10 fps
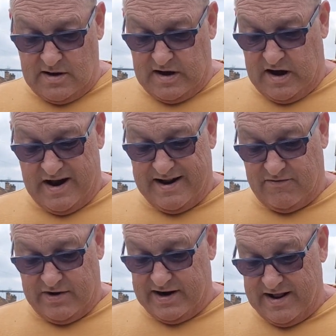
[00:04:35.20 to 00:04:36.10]
I
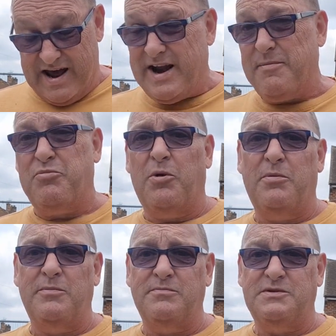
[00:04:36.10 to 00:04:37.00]
never had any
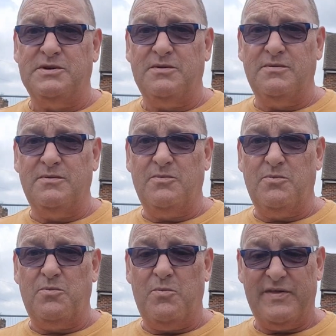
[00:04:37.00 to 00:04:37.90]
problems
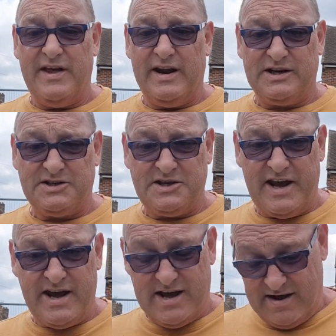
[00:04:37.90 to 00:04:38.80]
with it last
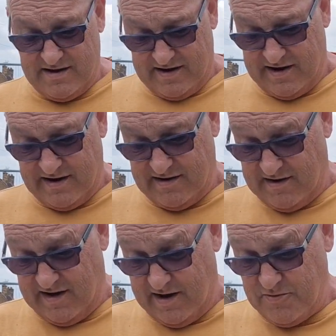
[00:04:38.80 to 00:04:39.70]
year, and
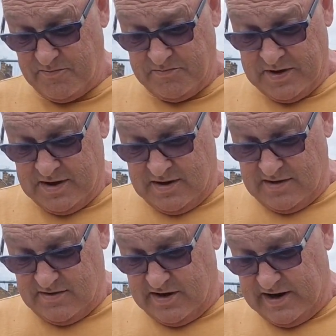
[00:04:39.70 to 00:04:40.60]
I hope
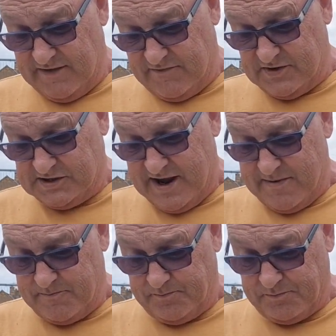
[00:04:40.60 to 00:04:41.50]
that you'll have the
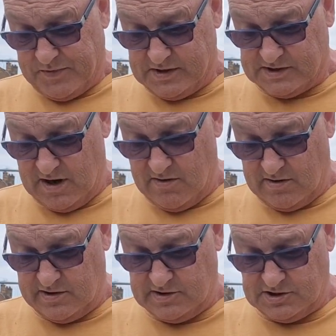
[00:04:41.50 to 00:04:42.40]
same. So I'm
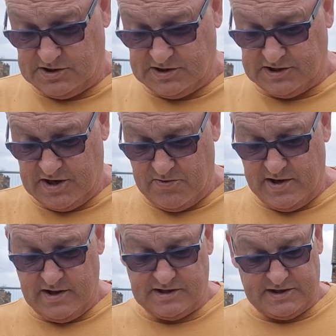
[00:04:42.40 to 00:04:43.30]
going to show you
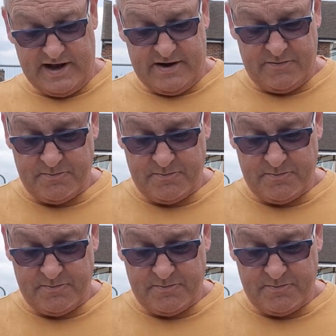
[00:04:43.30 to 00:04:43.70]
this now,